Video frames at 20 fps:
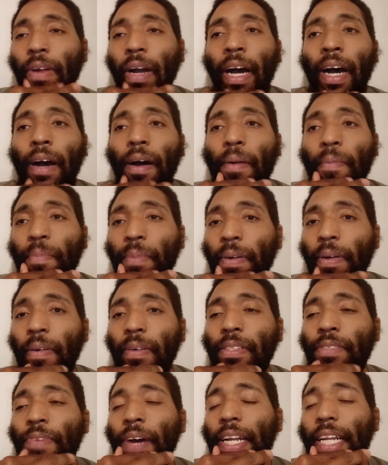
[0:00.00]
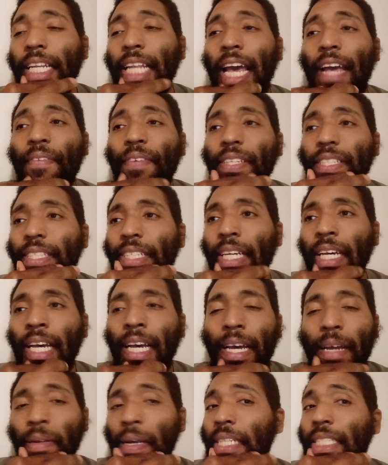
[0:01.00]
Gervonta Davis.
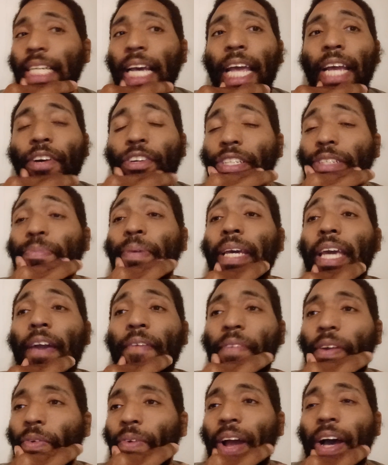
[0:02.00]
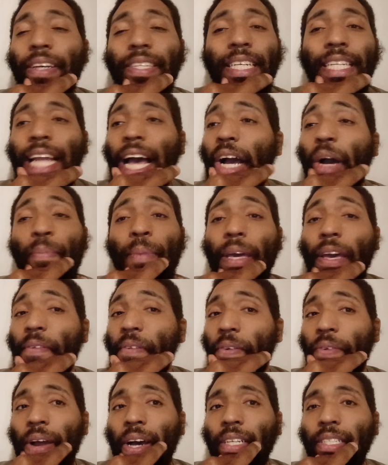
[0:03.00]
I'm not saying he's going to just be giving a rounds. He's not going to be giving
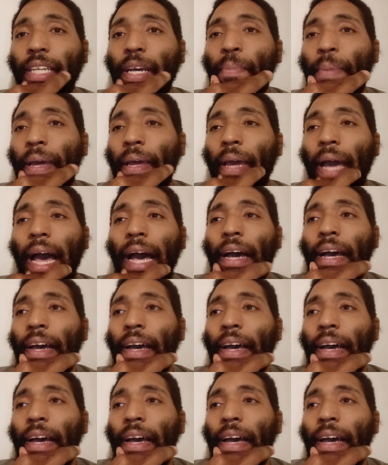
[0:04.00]
a rounds. He's going to be...